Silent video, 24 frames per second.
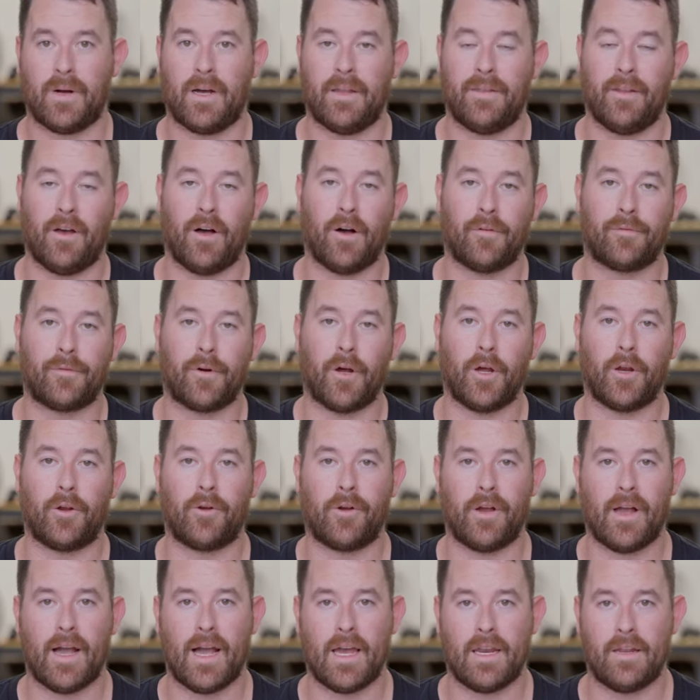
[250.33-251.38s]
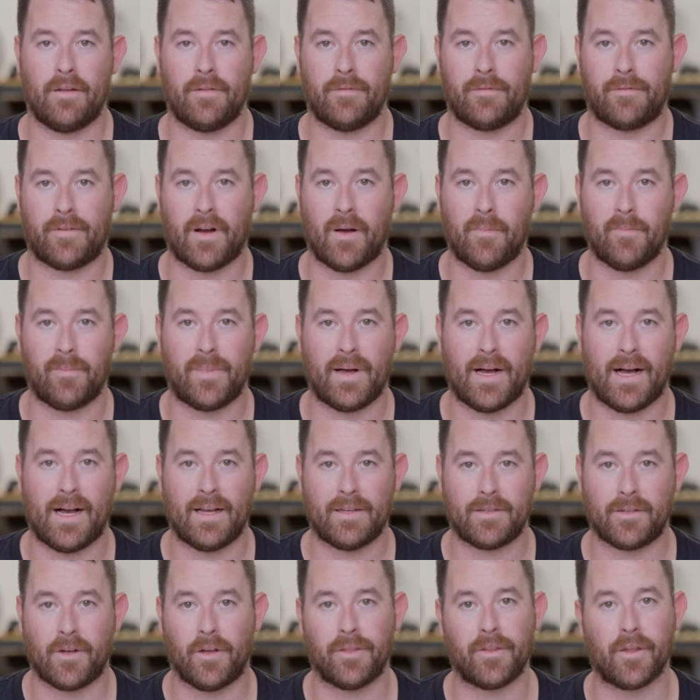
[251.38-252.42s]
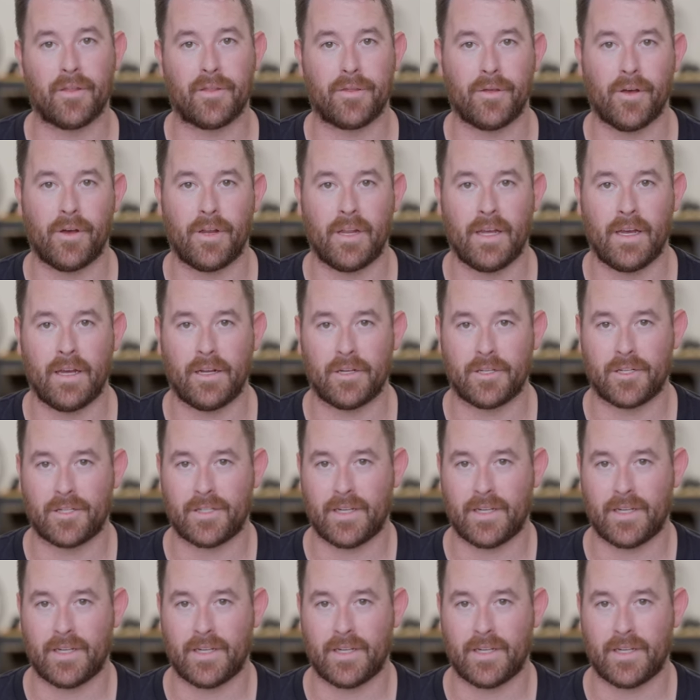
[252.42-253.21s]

one, the Off-Road Creative front bar has got the 30 inch